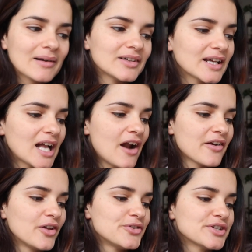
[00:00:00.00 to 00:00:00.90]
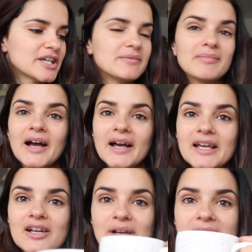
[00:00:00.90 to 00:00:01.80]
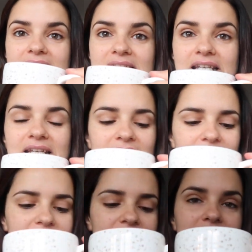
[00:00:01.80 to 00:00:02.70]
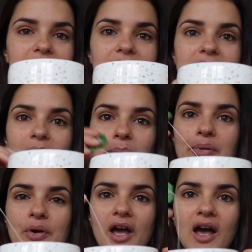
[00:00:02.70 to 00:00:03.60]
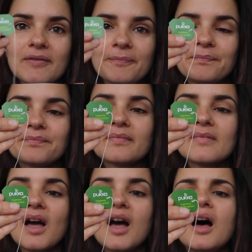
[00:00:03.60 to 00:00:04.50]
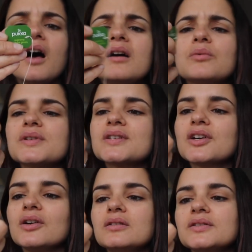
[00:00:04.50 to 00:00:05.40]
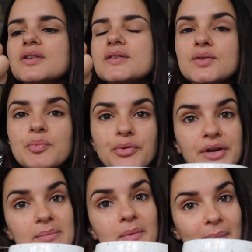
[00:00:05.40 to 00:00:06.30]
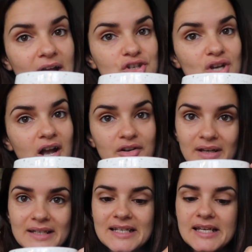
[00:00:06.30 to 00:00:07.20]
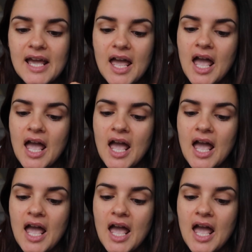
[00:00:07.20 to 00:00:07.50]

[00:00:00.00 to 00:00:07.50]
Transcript: I'm gonna carry on drinking my green tea. This is a Puka, what's it called? Supreme Matcha green tea.